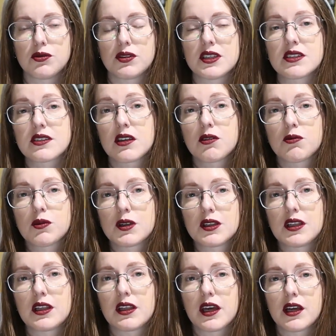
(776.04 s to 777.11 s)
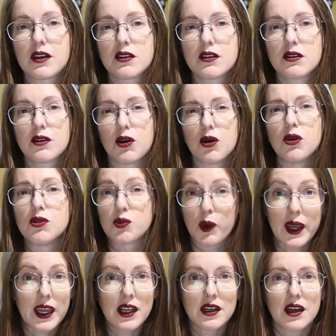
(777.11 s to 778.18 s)
this can really like hold
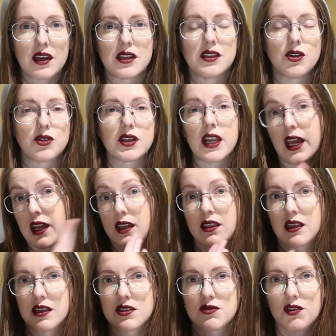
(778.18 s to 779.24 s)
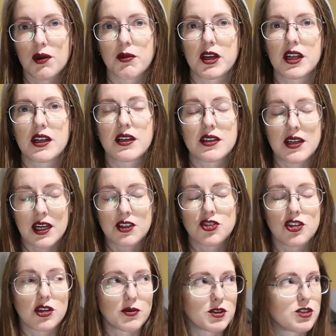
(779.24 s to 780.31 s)
weight, and you can hang things from it and
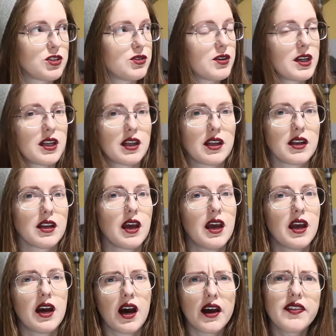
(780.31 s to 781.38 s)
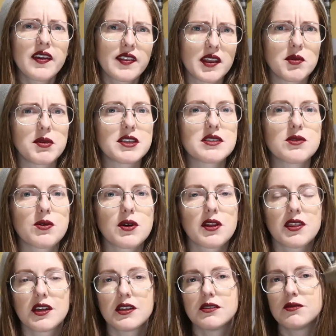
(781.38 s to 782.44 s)
attach armor to it, and I think that makes it worth it.